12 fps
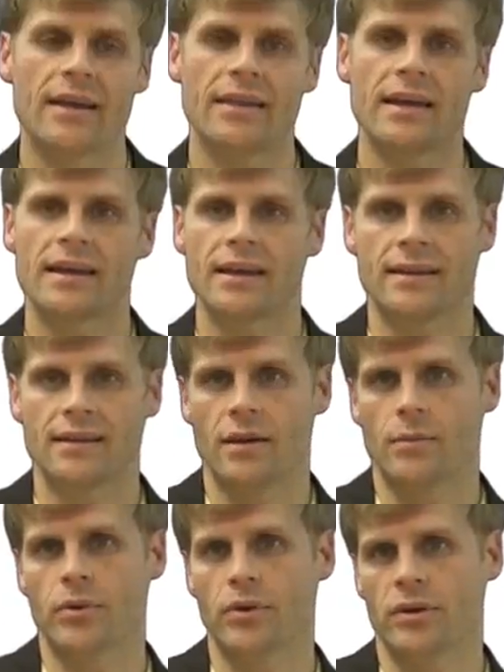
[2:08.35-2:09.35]
they can
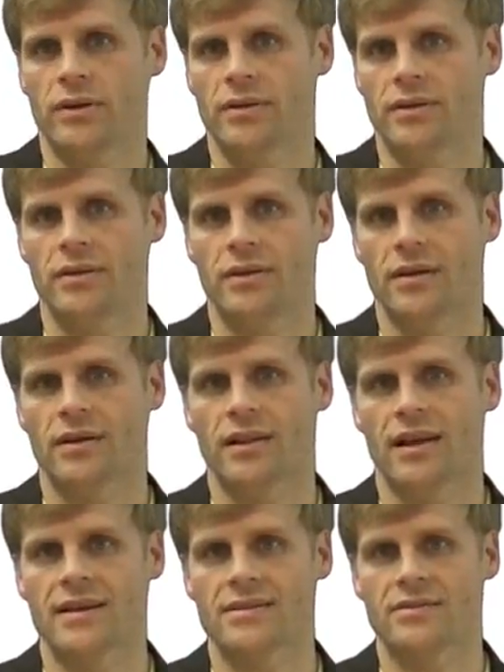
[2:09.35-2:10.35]
put a
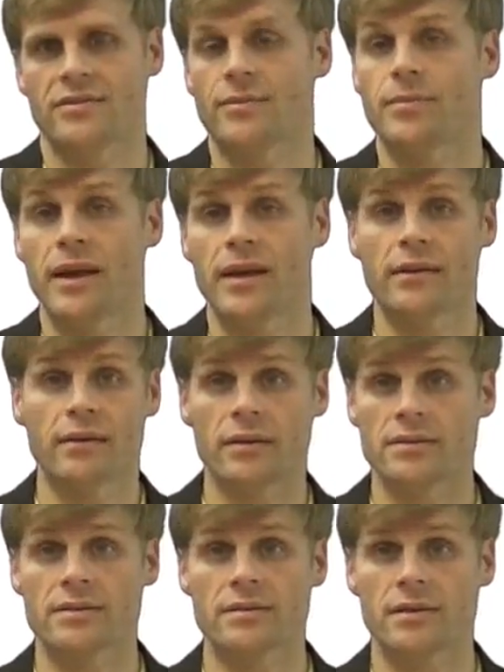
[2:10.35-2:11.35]
class of impaired
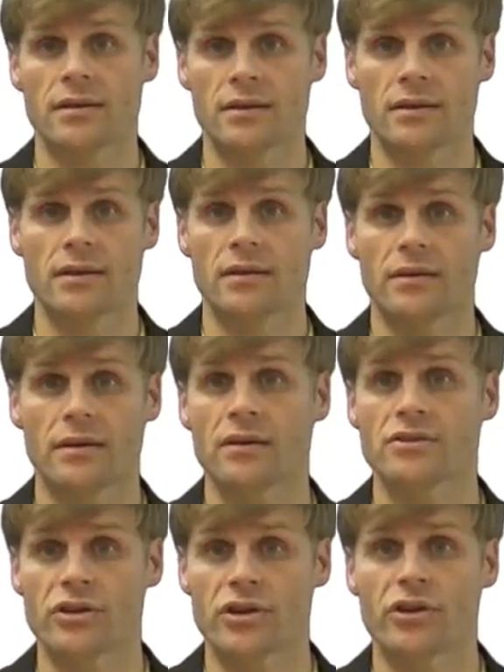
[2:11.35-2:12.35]
uns uh, uh,
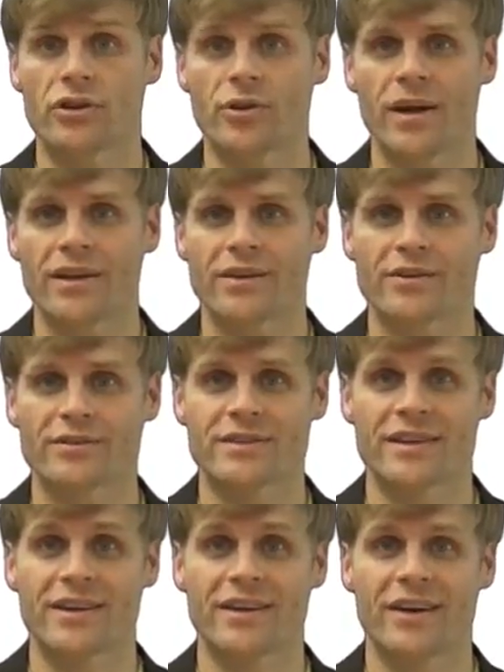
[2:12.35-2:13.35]
unsecured creditors
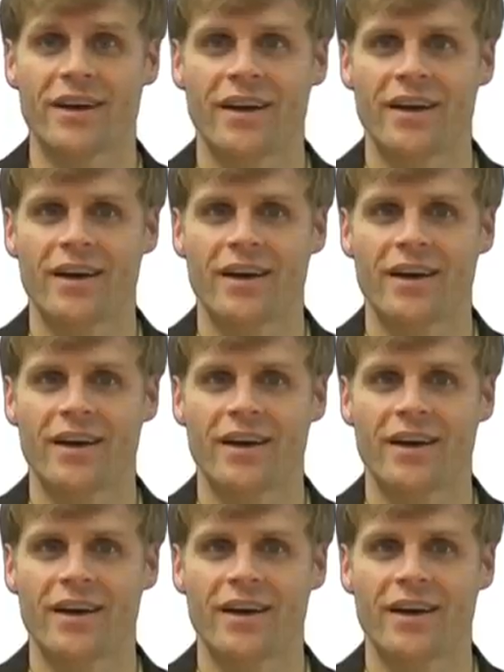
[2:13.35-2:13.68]
there,